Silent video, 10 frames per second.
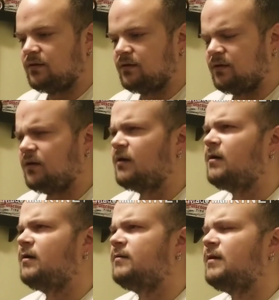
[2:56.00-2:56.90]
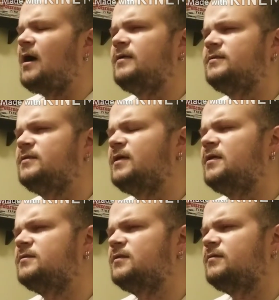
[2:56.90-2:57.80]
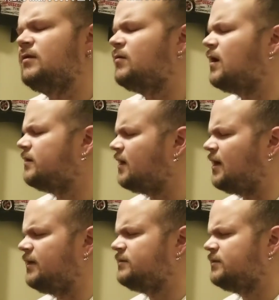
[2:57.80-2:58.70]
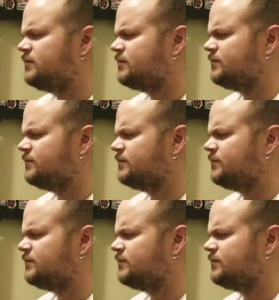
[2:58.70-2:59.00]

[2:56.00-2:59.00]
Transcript: Hisense has some. No, not Hisense.